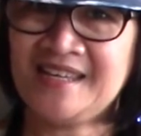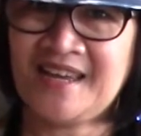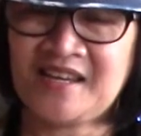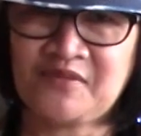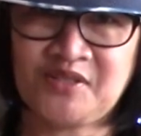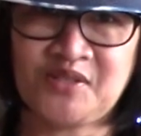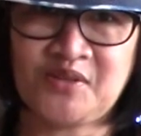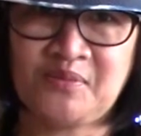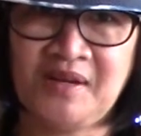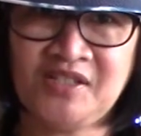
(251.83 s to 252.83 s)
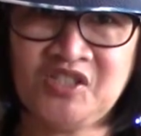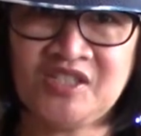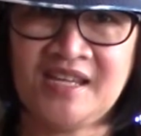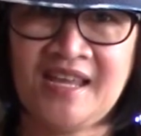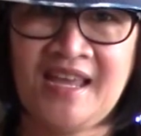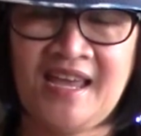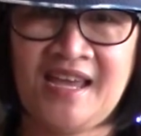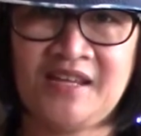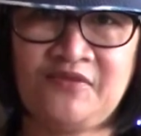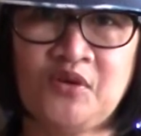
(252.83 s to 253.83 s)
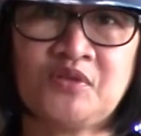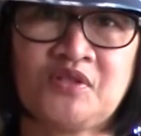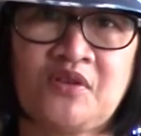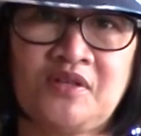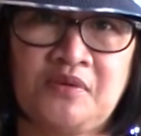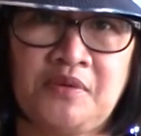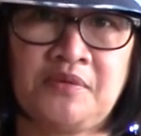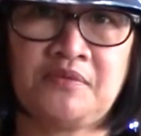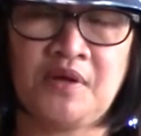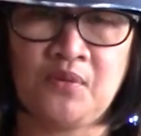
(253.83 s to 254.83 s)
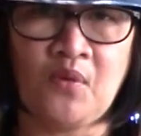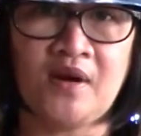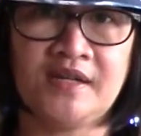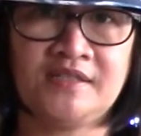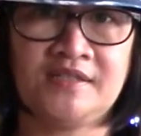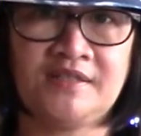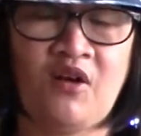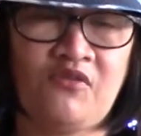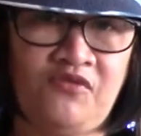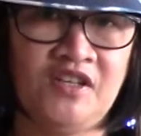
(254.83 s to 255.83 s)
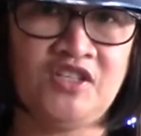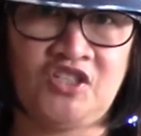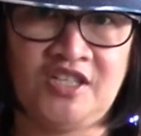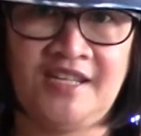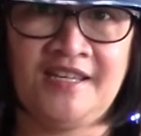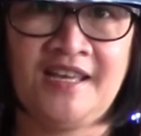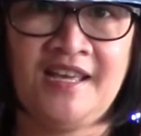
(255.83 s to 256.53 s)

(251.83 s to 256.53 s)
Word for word: God loves you so much, and focus on the re rewards of finishing